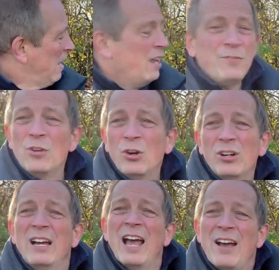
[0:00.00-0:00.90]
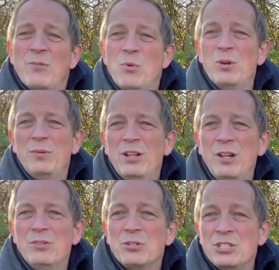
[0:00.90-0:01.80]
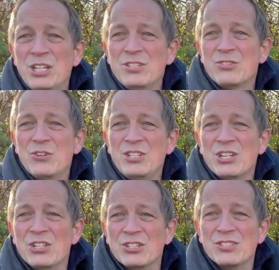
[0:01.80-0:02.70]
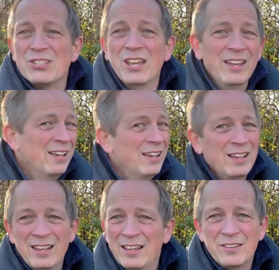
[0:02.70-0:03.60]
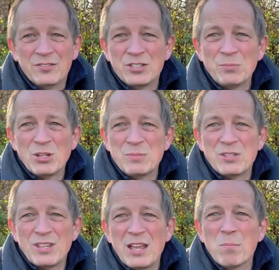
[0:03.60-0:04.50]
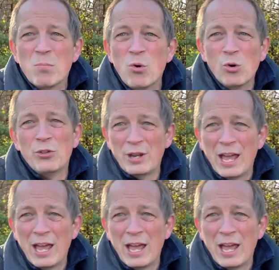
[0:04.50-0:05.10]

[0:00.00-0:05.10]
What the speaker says: If not, have a word with your local tree surgeons. sometimes they are more than